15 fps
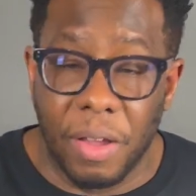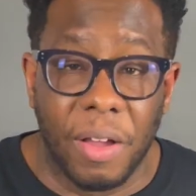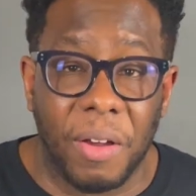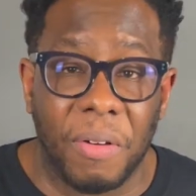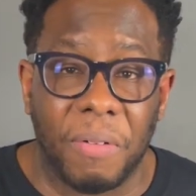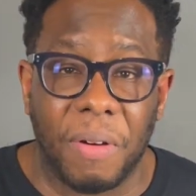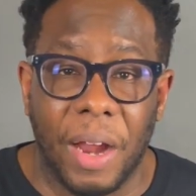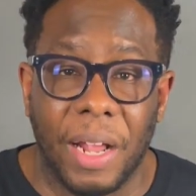
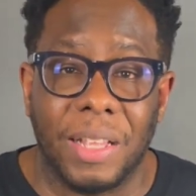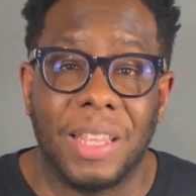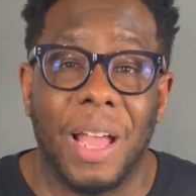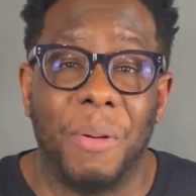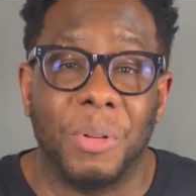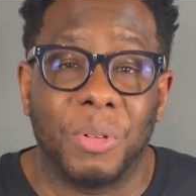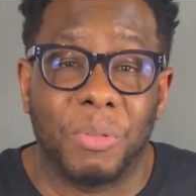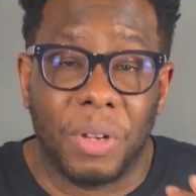All right, that
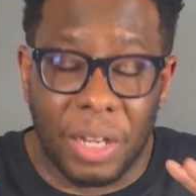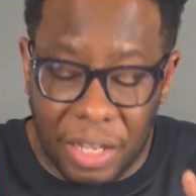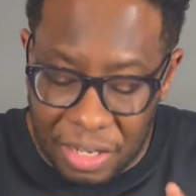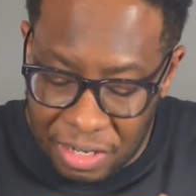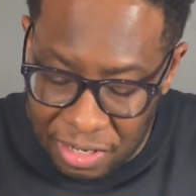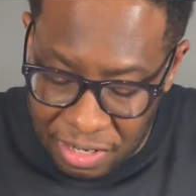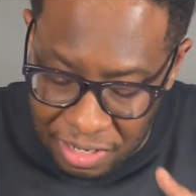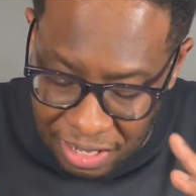was really
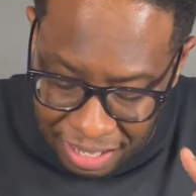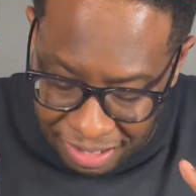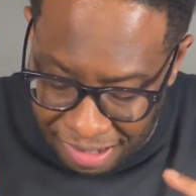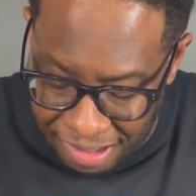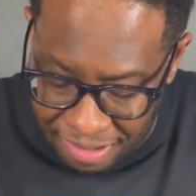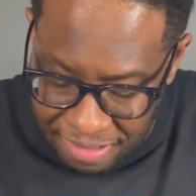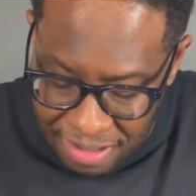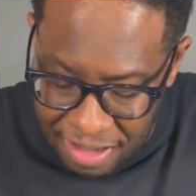good. I
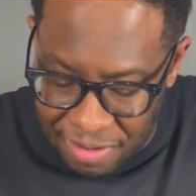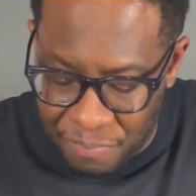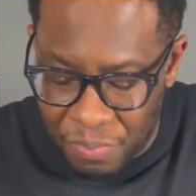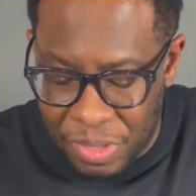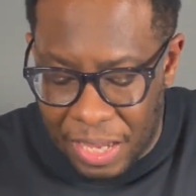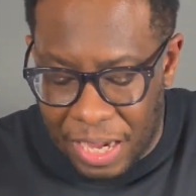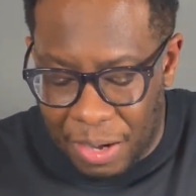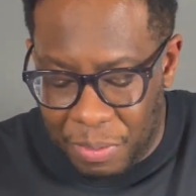like that.
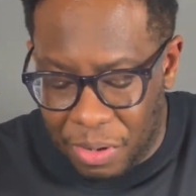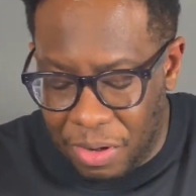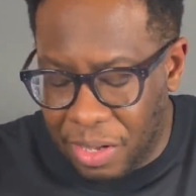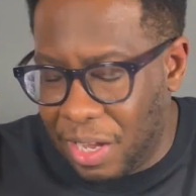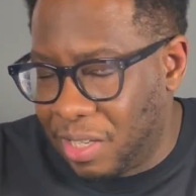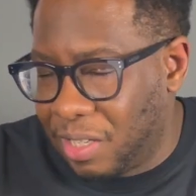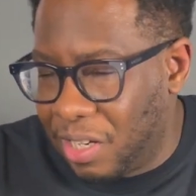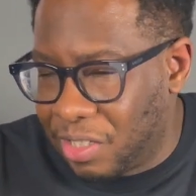And we're gonna
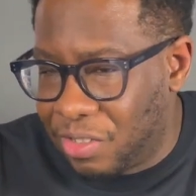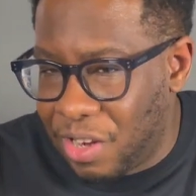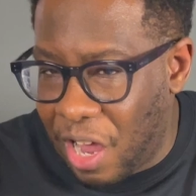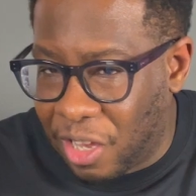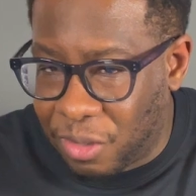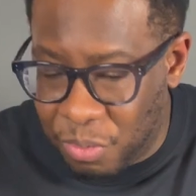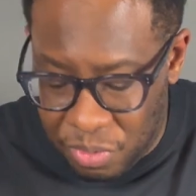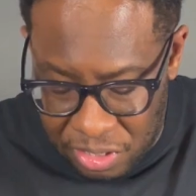get to this
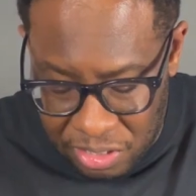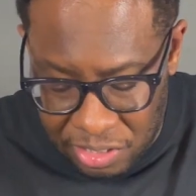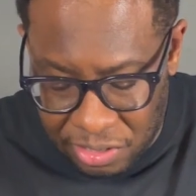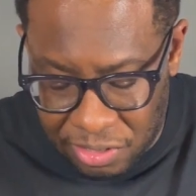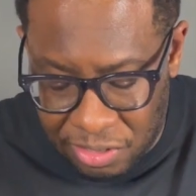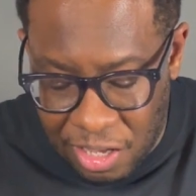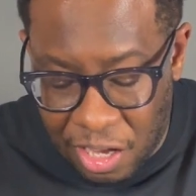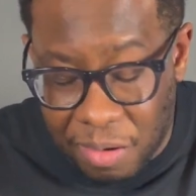next one in
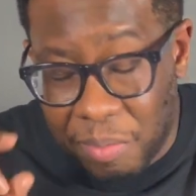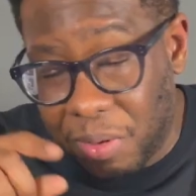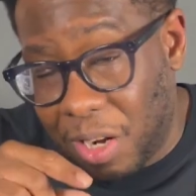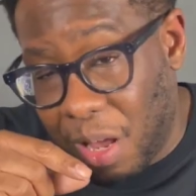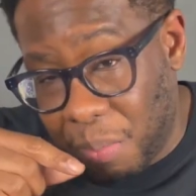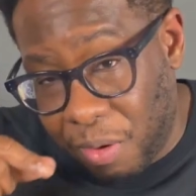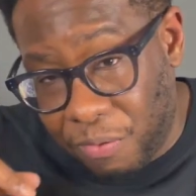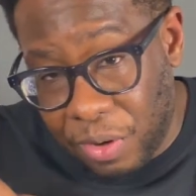just a second, but
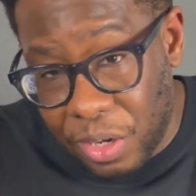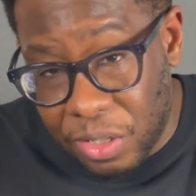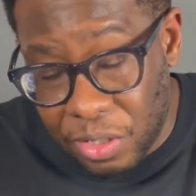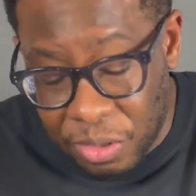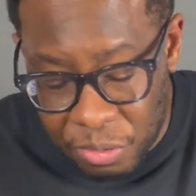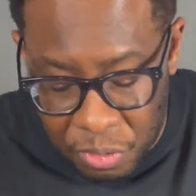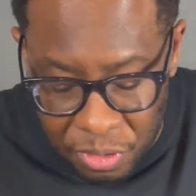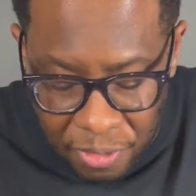let me finish
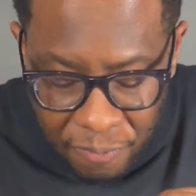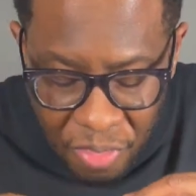this wing.